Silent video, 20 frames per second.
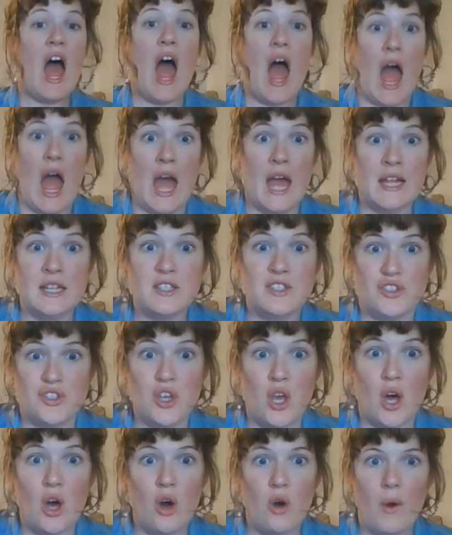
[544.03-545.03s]
And
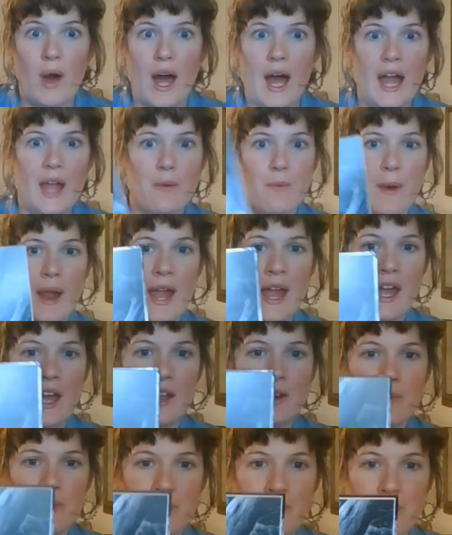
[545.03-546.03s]
so I
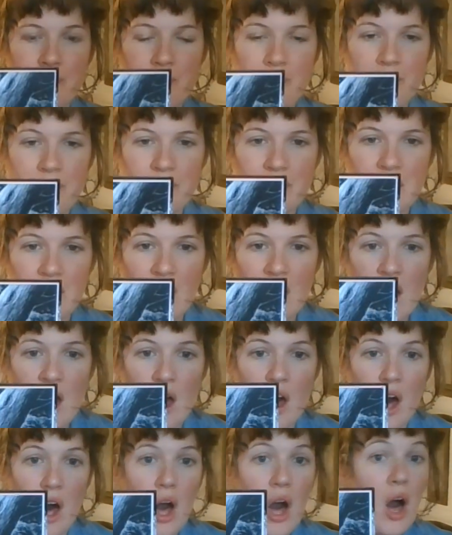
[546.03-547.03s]
ran
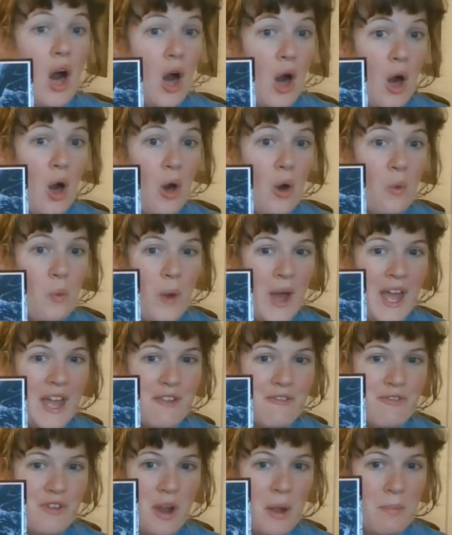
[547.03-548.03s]
away
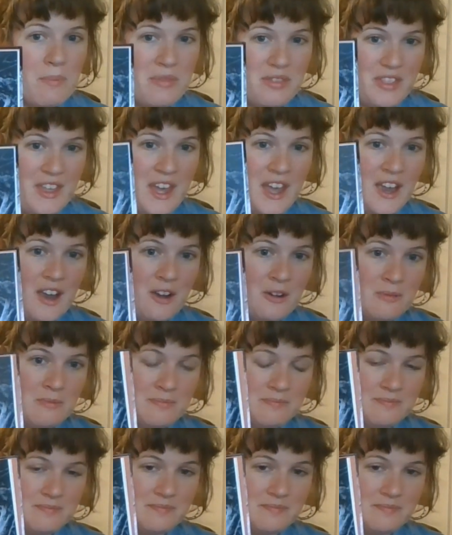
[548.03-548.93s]
from there,